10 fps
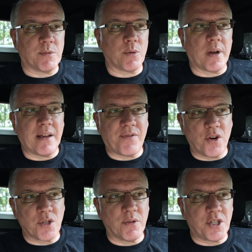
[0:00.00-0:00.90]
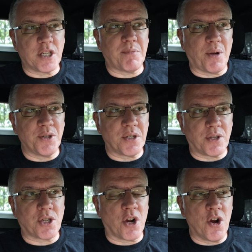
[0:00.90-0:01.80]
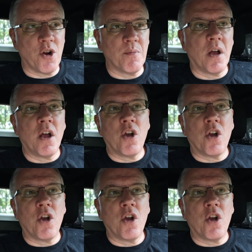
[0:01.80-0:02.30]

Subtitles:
So when I first was exposed to the term